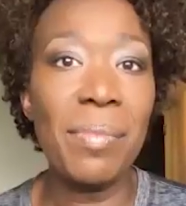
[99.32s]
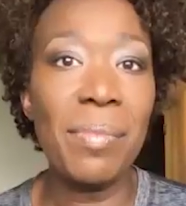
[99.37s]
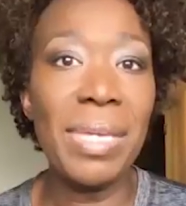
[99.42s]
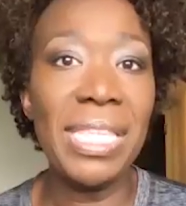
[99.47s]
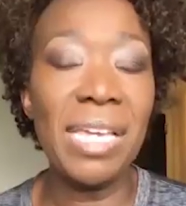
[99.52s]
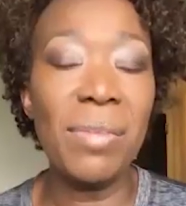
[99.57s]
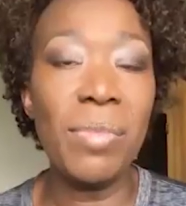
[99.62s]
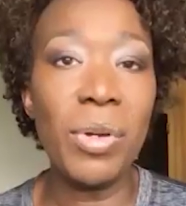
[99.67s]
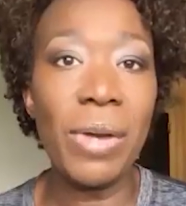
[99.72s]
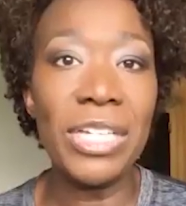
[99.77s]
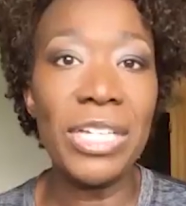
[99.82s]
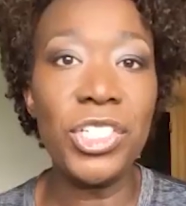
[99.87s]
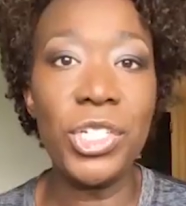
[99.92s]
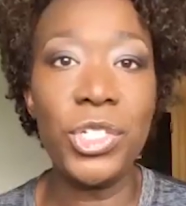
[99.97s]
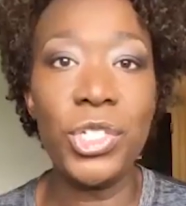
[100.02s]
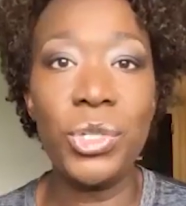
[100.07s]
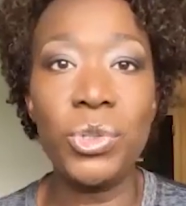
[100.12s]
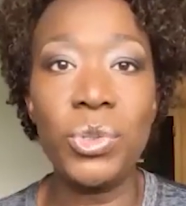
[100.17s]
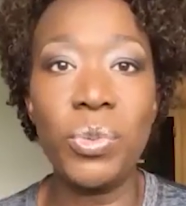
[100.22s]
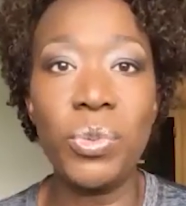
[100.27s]
I mean, the immigration
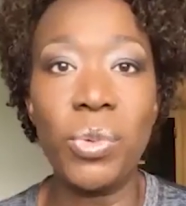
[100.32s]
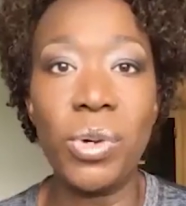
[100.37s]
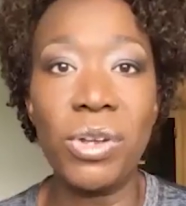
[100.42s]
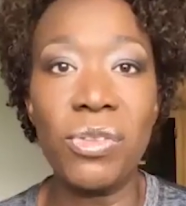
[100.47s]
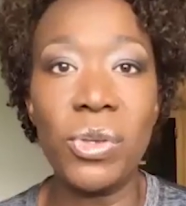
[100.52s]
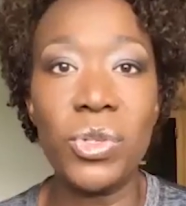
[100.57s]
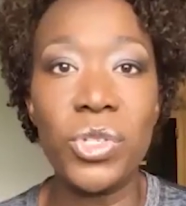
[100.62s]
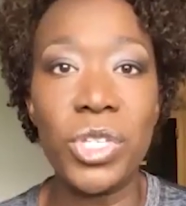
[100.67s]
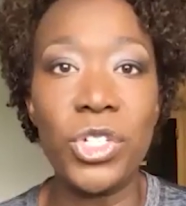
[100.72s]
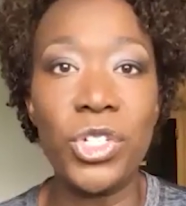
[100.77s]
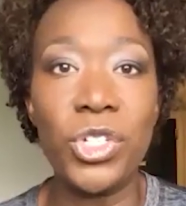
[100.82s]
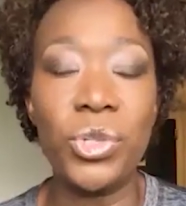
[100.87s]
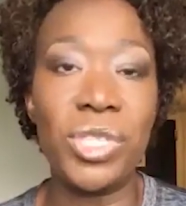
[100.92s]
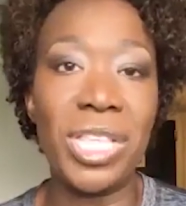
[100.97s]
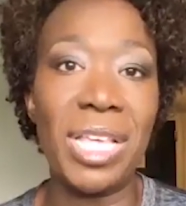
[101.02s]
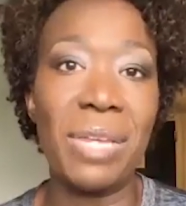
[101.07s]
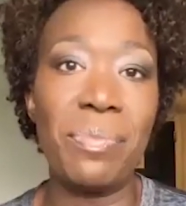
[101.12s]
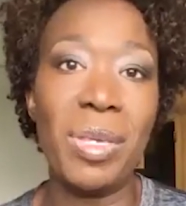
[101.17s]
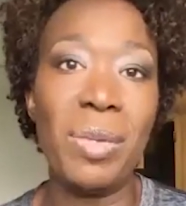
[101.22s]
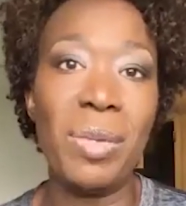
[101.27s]
issue is one of those issues
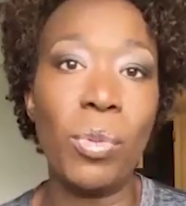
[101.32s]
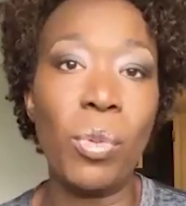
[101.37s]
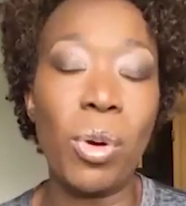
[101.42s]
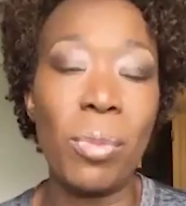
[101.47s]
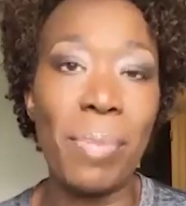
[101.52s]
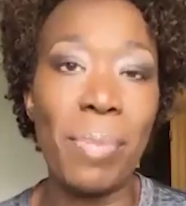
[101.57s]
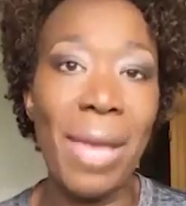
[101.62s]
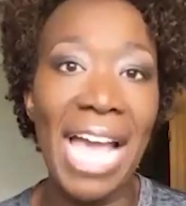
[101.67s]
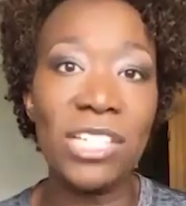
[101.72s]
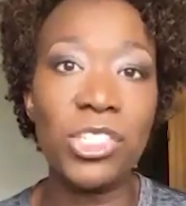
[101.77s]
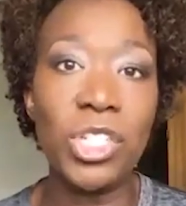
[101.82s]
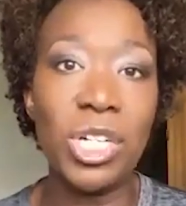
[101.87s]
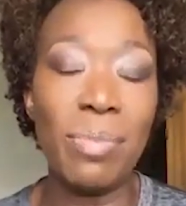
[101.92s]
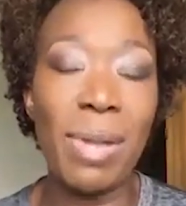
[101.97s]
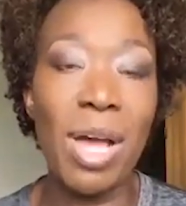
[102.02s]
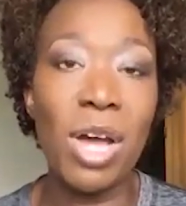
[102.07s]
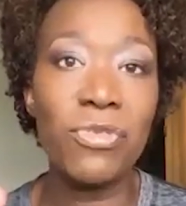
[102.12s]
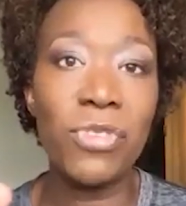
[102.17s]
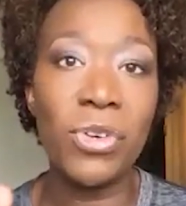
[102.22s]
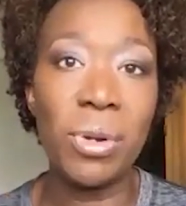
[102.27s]
that people were passionate
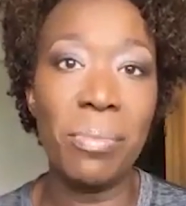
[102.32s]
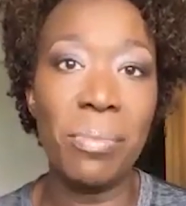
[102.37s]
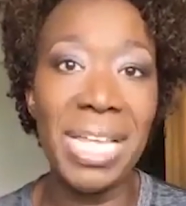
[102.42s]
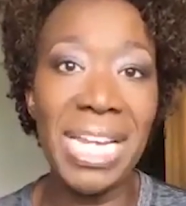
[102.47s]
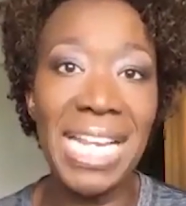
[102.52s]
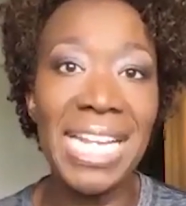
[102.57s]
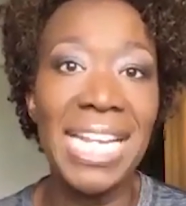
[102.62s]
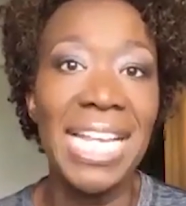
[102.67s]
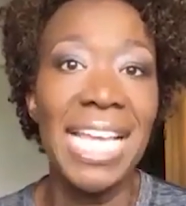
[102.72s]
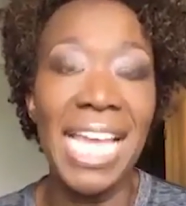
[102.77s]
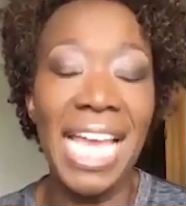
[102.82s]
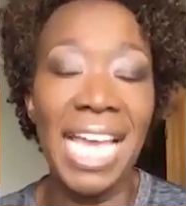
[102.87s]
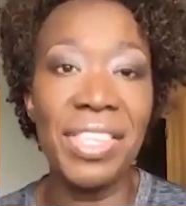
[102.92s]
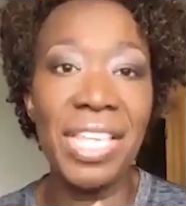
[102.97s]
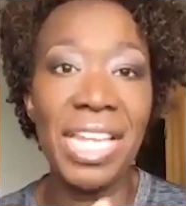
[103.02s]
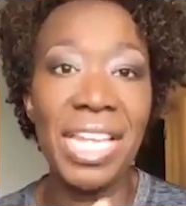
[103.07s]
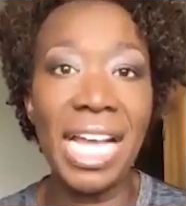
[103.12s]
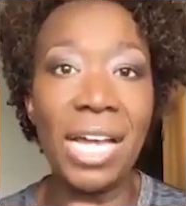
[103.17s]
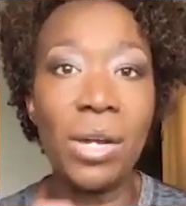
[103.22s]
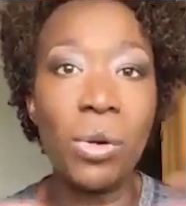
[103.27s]
about for a minute, and
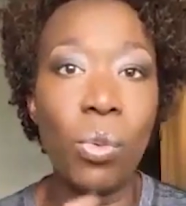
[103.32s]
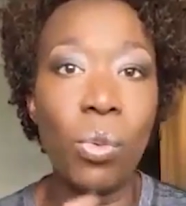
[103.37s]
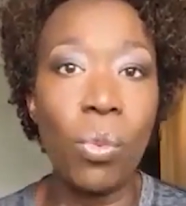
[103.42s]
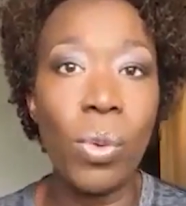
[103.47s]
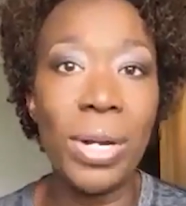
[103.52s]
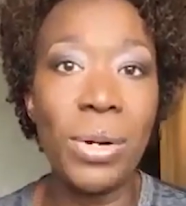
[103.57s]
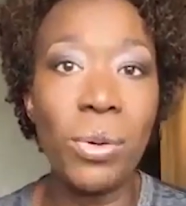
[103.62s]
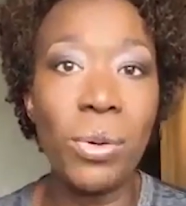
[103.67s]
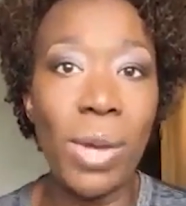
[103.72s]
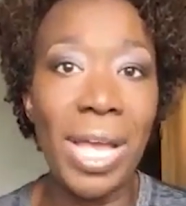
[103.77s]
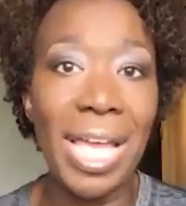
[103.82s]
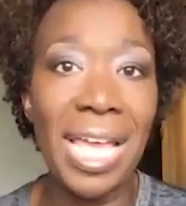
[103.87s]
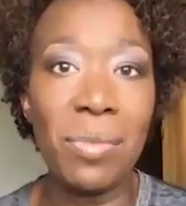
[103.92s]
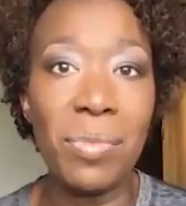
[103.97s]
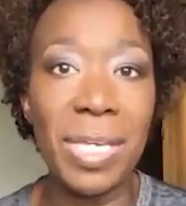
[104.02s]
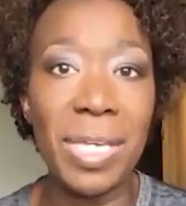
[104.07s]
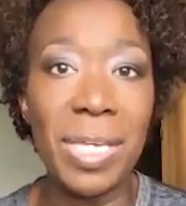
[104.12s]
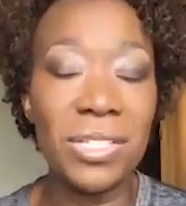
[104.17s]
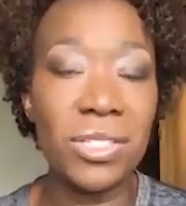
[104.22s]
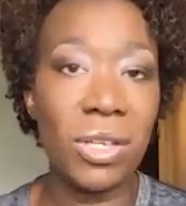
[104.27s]
then it kind of went away
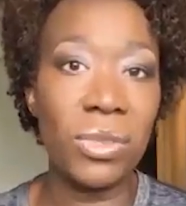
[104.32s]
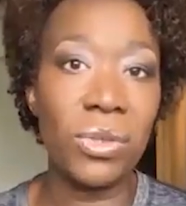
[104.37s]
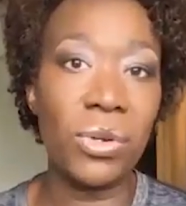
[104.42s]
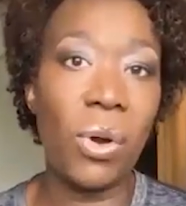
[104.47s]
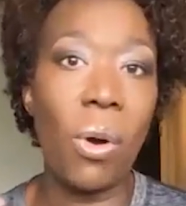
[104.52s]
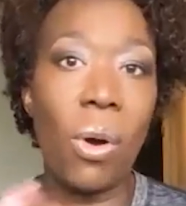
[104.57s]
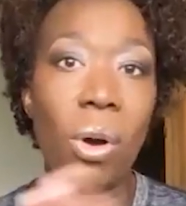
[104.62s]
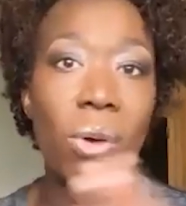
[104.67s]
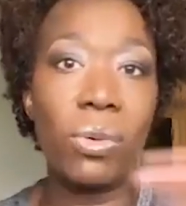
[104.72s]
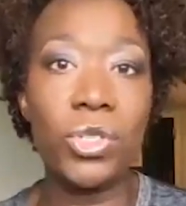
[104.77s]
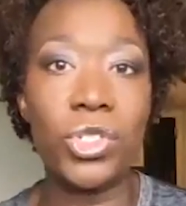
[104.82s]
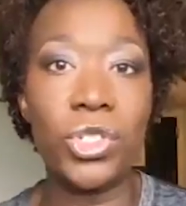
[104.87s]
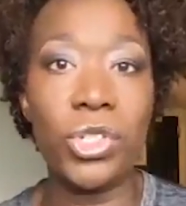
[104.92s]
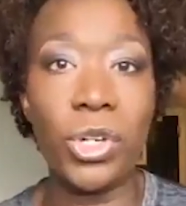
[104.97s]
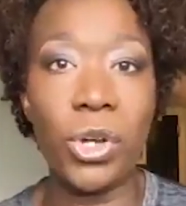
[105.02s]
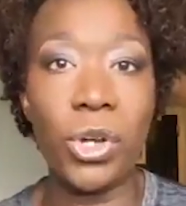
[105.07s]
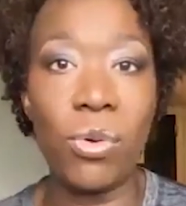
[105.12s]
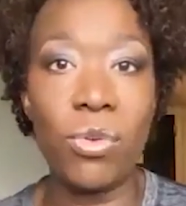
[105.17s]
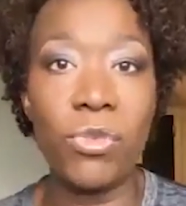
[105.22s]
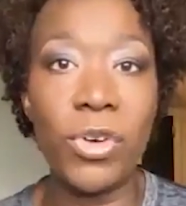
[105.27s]
because other horrors
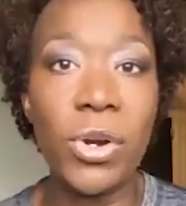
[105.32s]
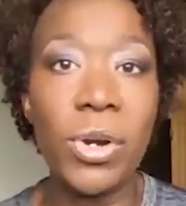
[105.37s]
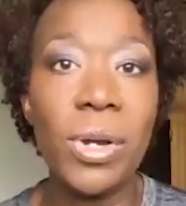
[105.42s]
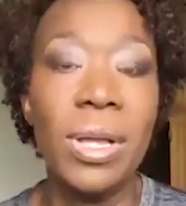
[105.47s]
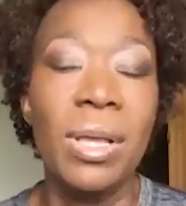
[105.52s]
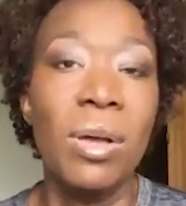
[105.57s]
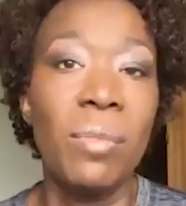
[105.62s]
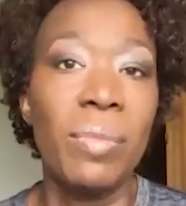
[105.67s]
took over.